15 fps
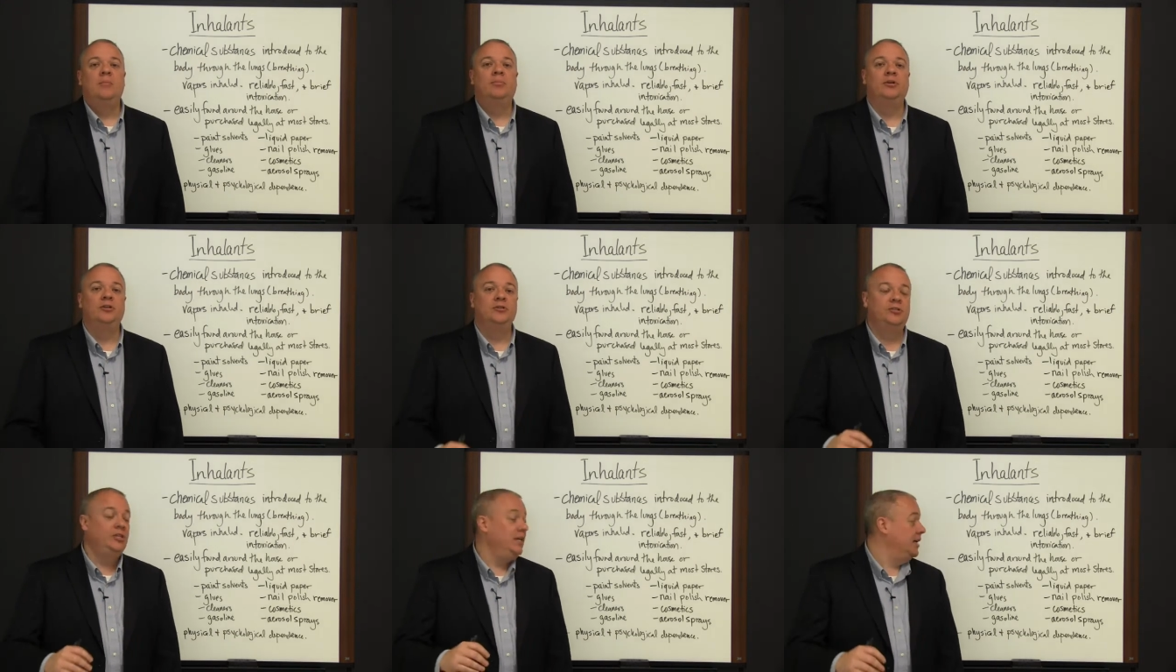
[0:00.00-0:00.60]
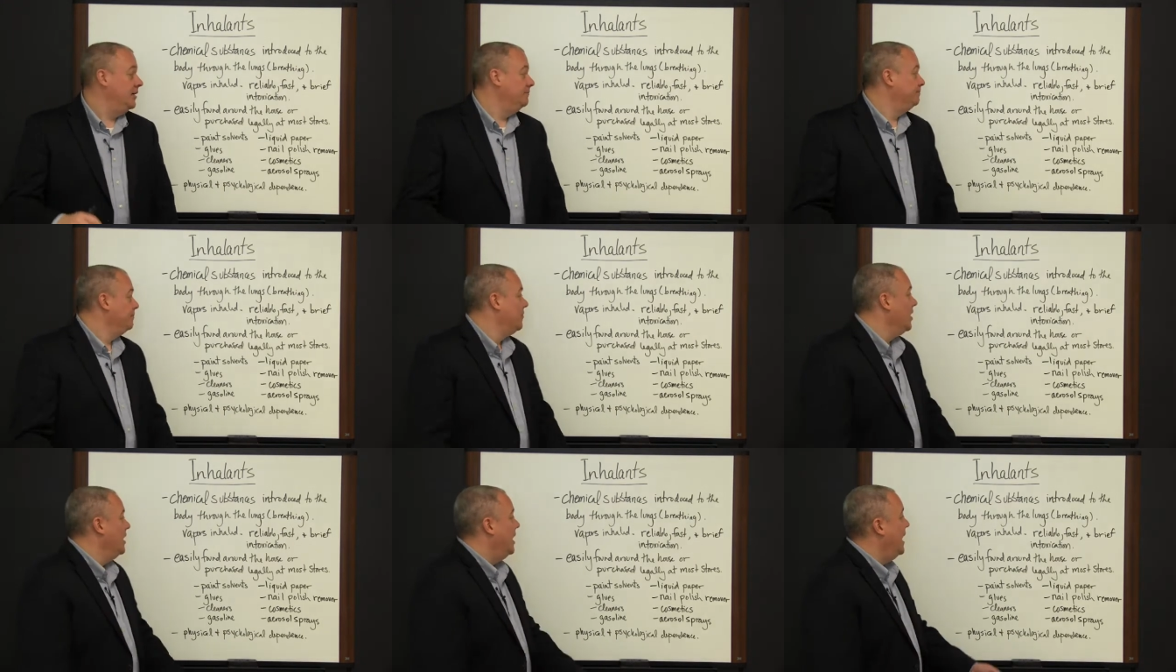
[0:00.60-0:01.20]
producing
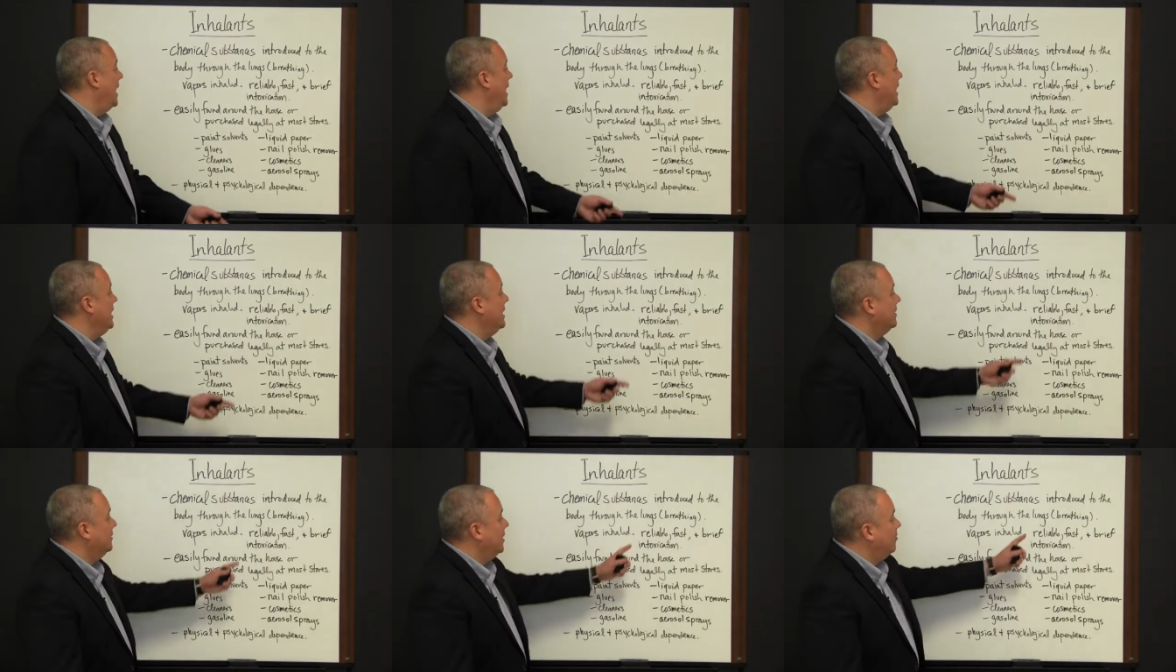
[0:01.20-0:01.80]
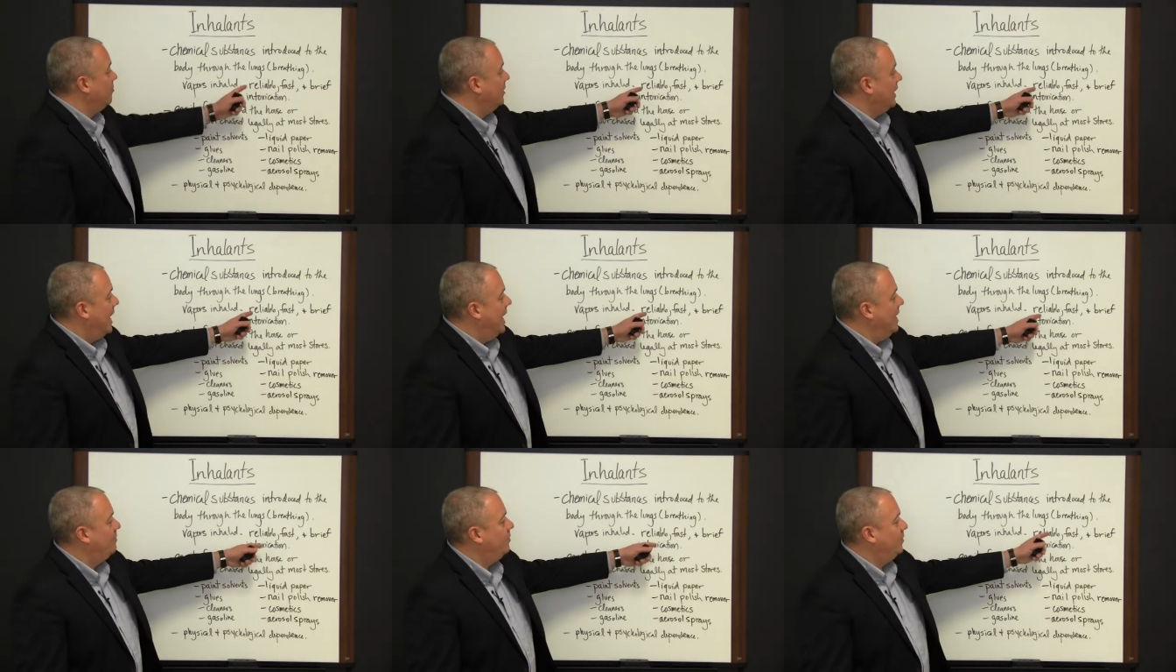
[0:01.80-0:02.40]
a
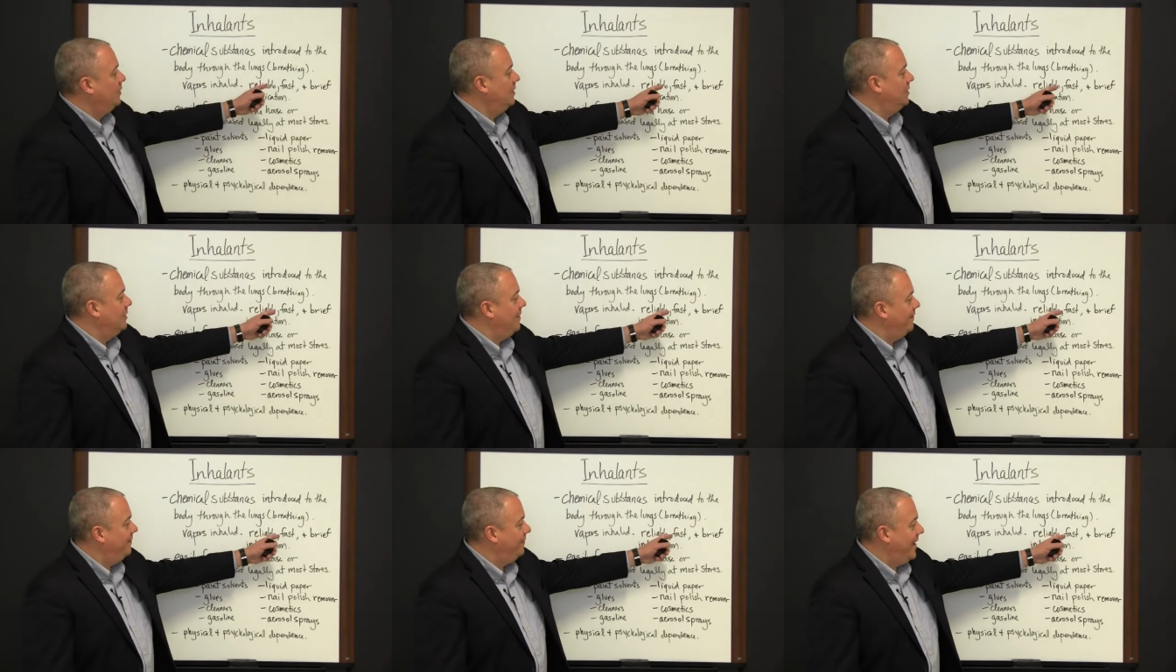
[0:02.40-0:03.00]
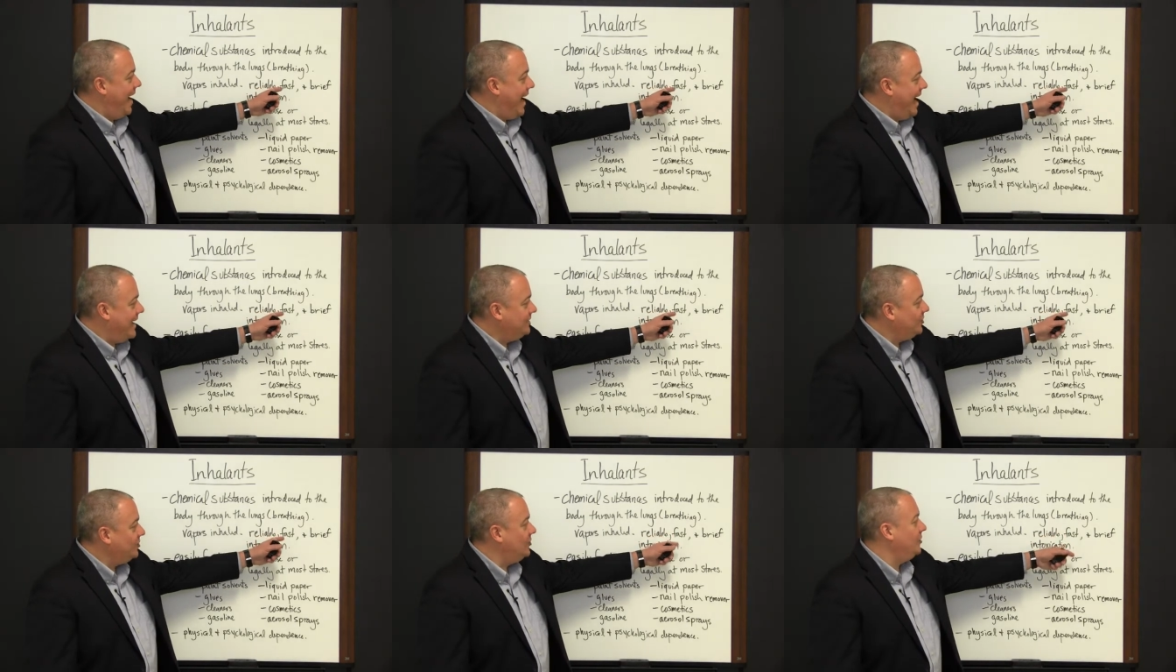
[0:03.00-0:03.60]
reliable,
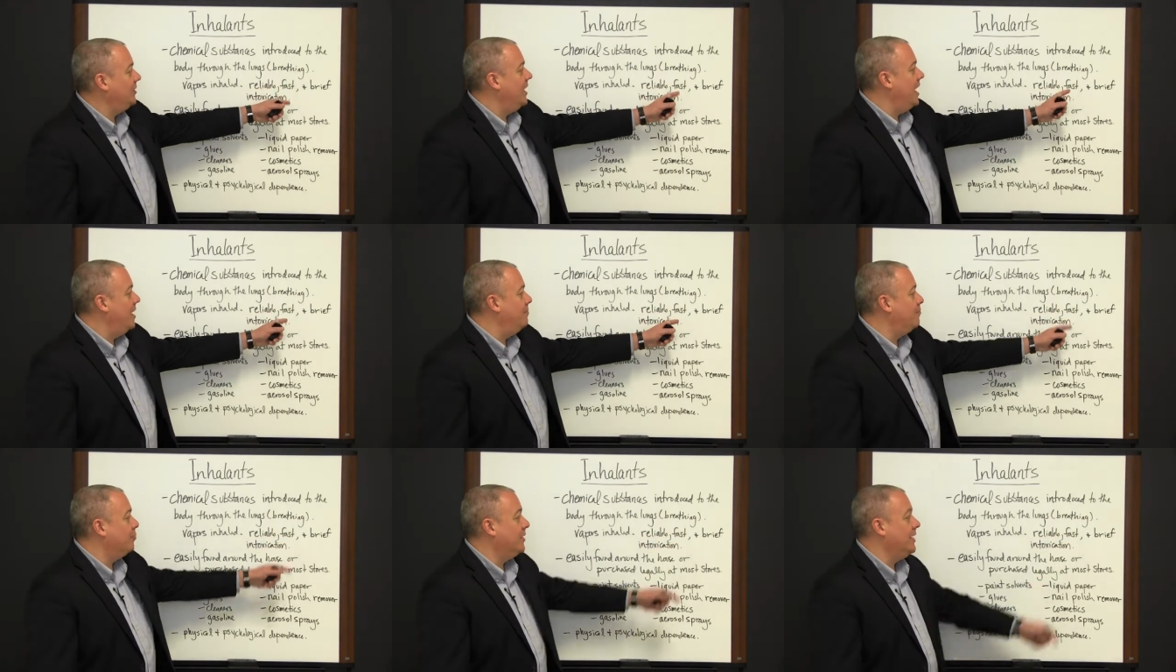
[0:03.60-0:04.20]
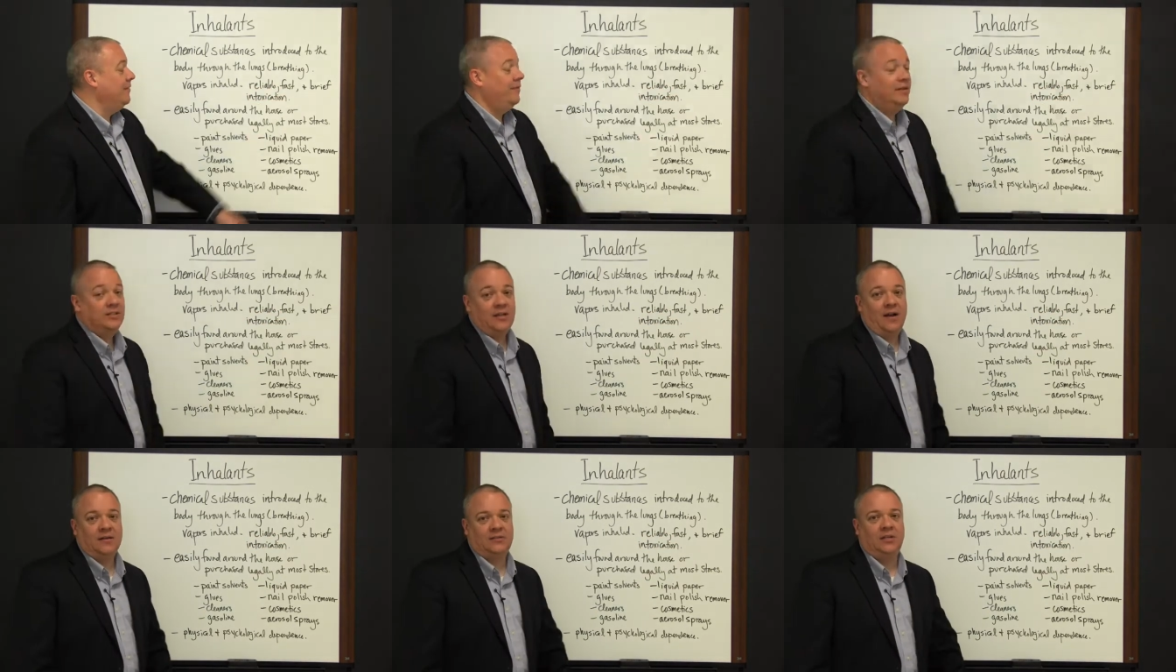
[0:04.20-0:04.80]
fast, and brief
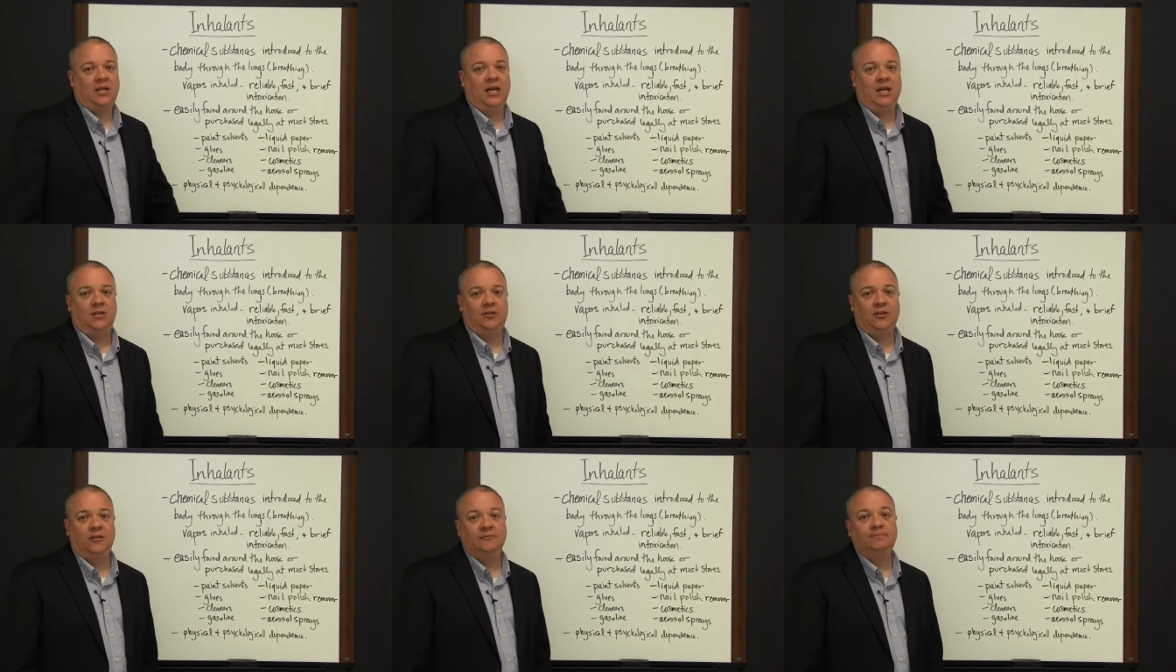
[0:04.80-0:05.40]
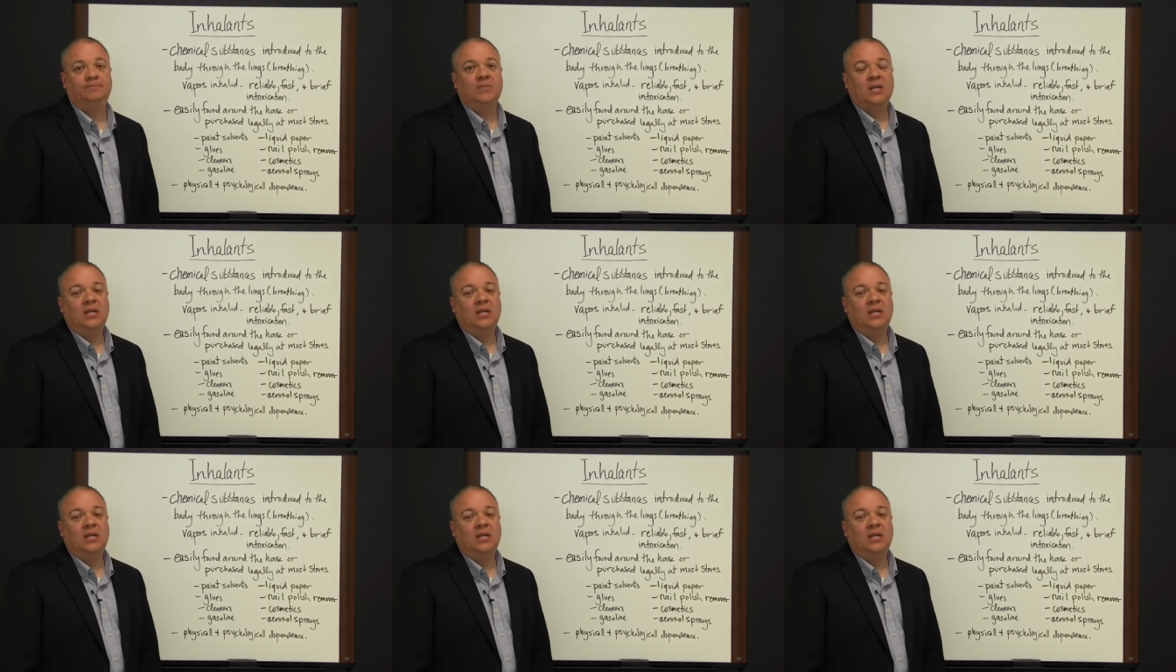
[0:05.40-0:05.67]
intoxication.